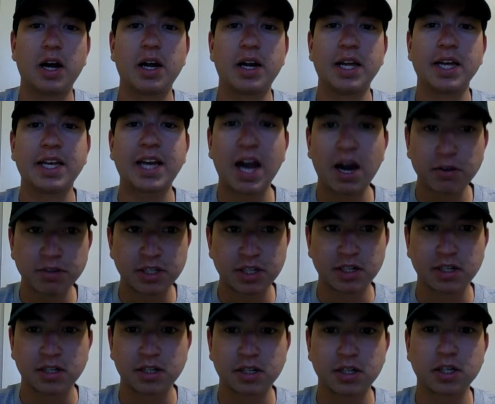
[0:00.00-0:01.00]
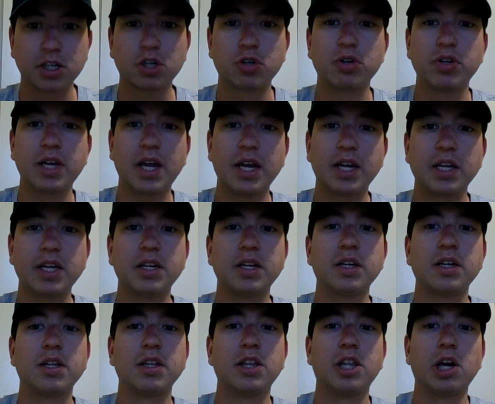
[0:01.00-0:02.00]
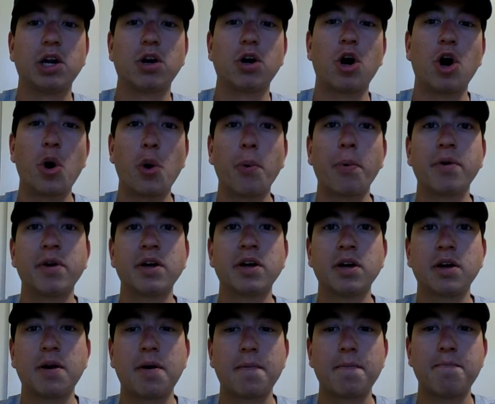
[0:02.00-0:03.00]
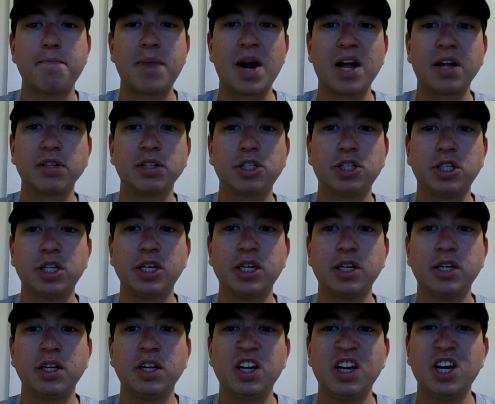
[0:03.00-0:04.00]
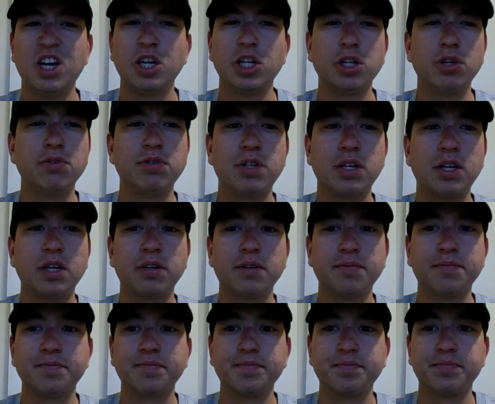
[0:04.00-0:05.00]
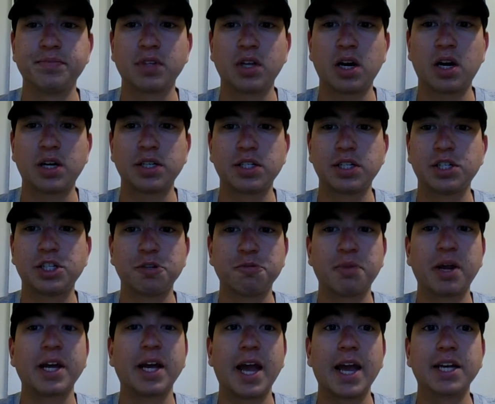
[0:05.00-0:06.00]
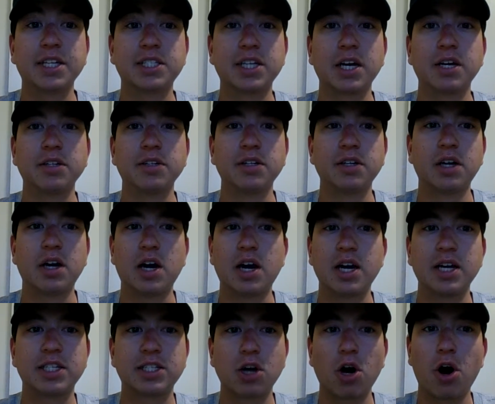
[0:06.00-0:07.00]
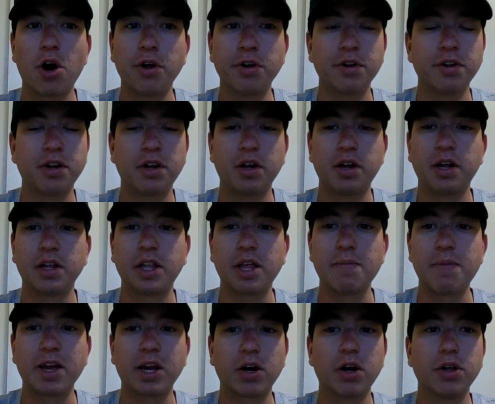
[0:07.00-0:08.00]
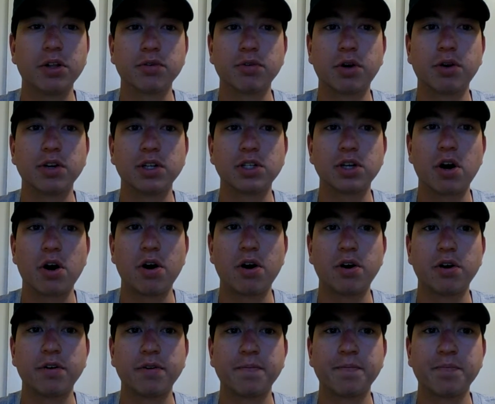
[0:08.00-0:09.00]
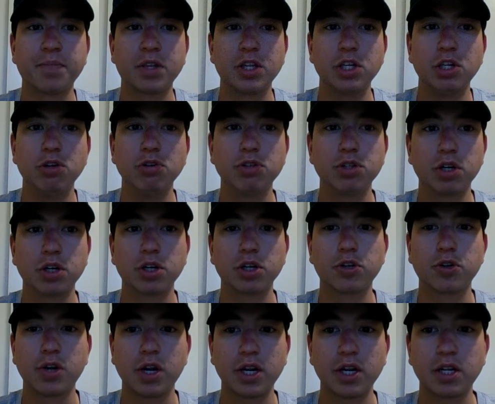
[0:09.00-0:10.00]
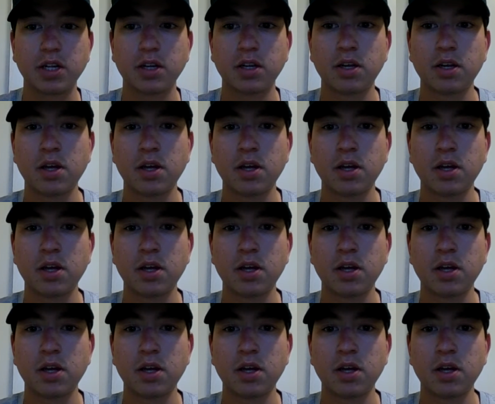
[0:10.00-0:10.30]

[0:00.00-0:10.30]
accountant created their own balance sheet using a system like Excel. They make it all on their own. It's all user created.